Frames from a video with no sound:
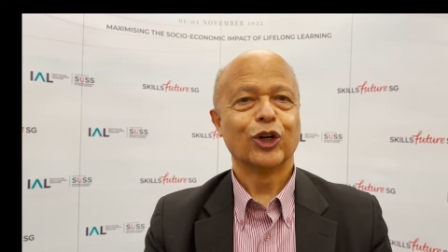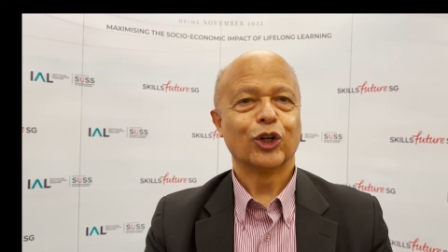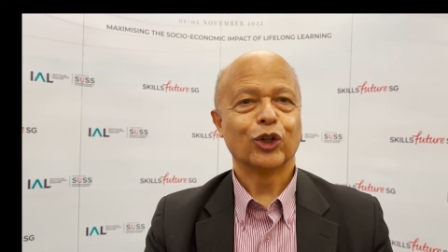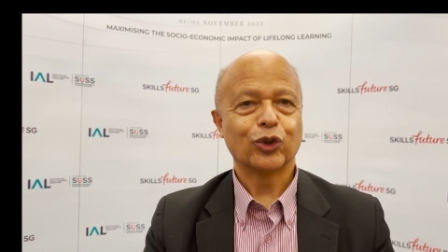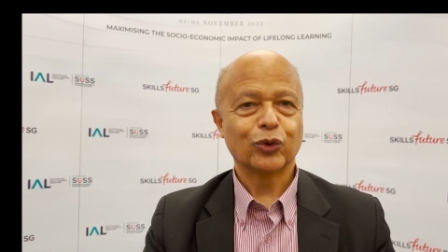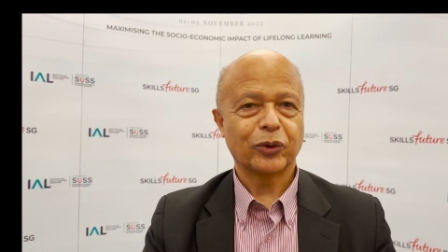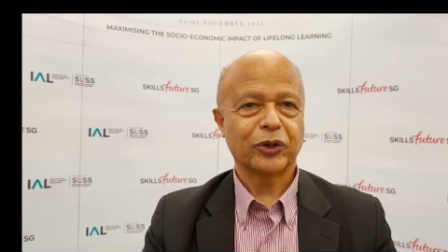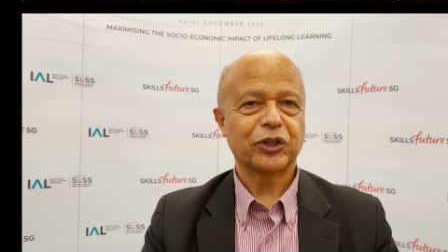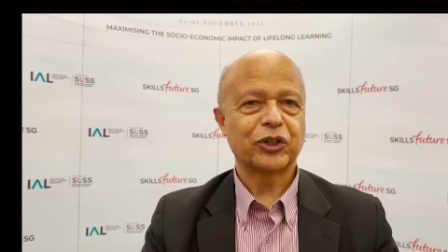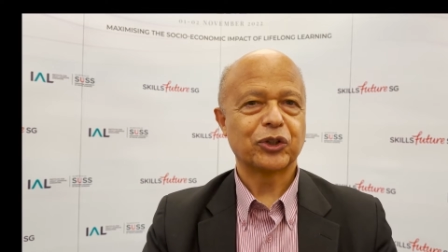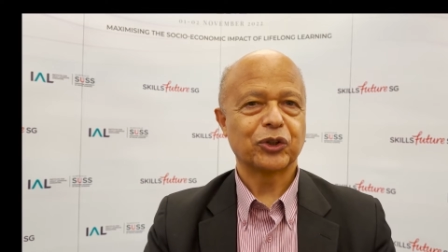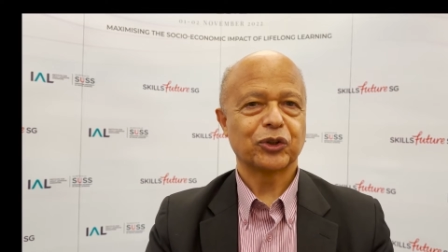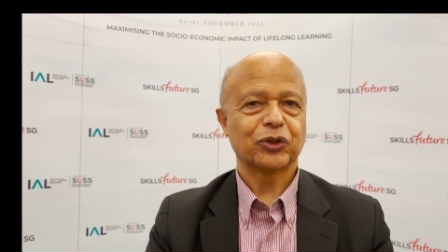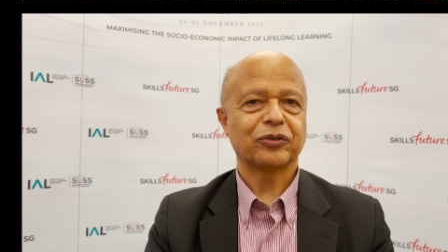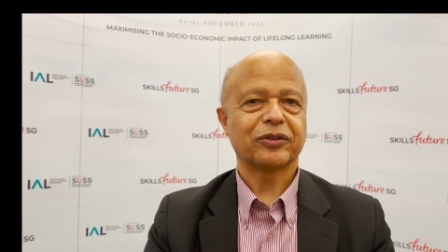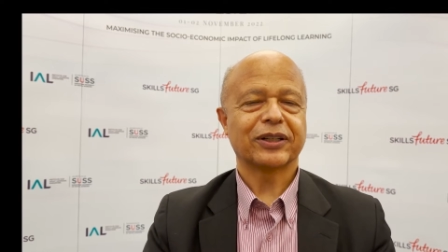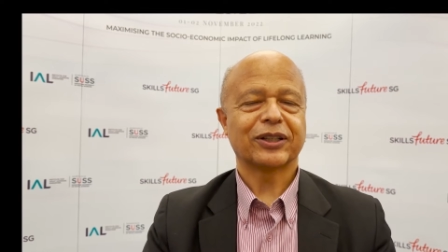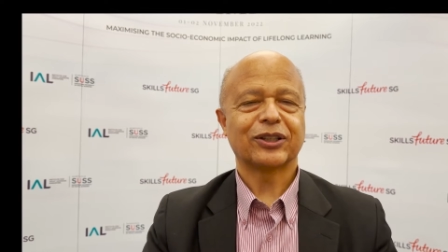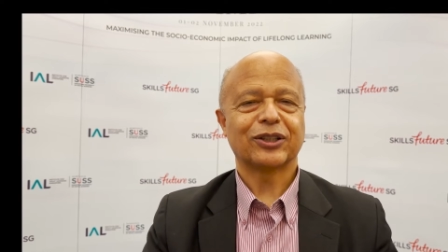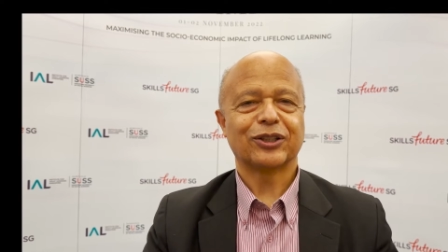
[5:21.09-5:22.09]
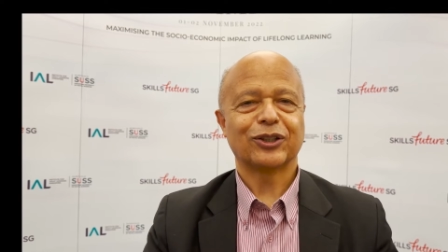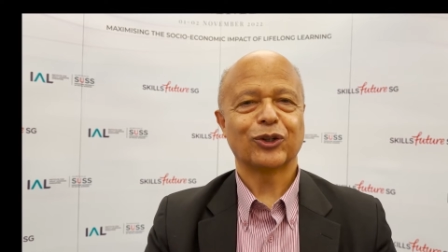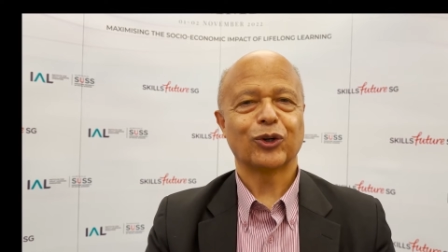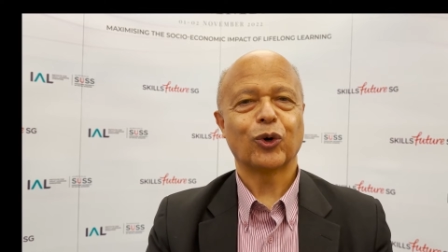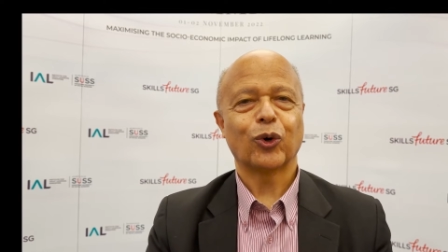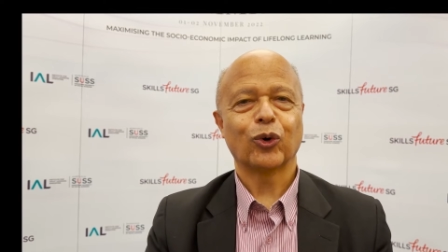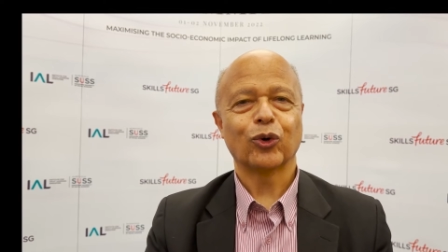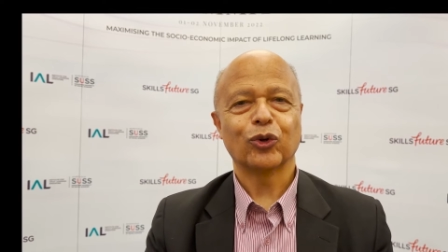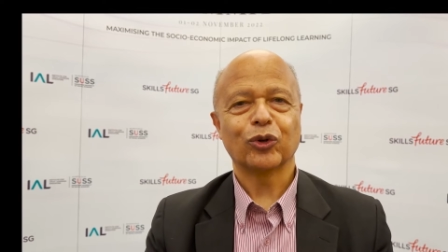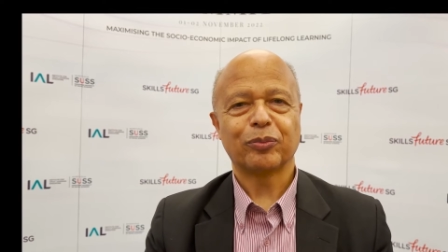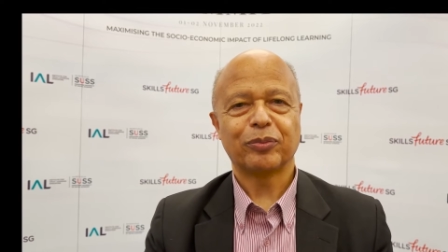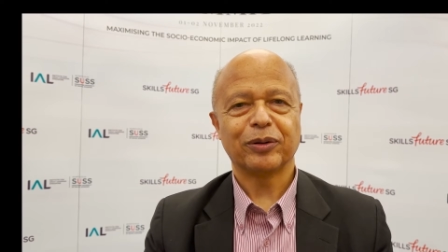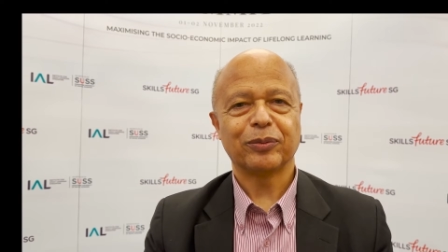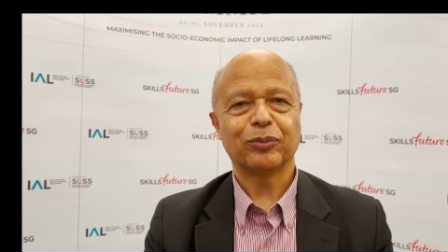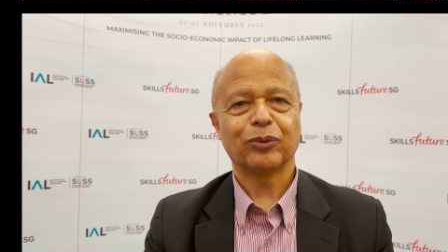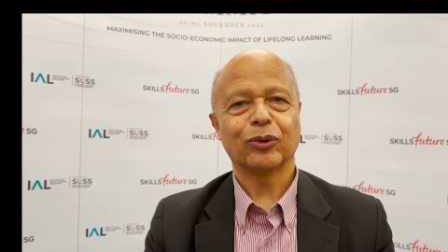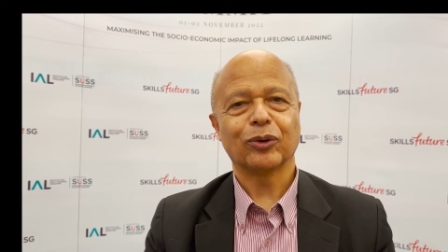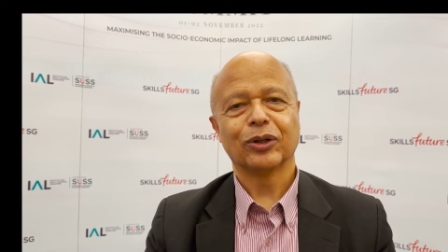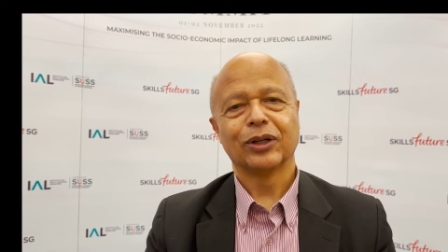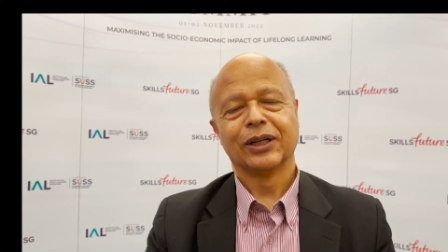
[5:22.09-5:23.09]
to ensure that older
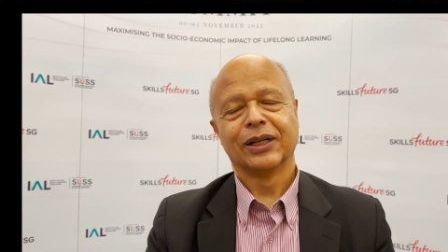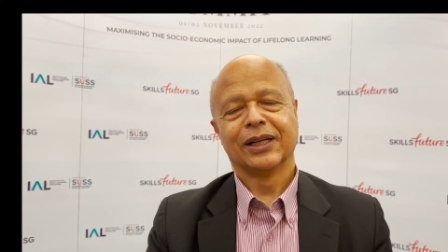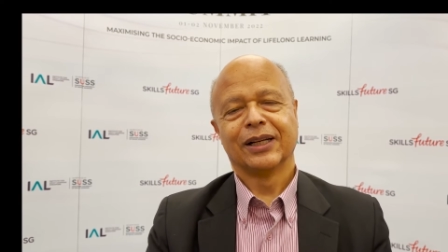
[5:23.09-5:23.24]
people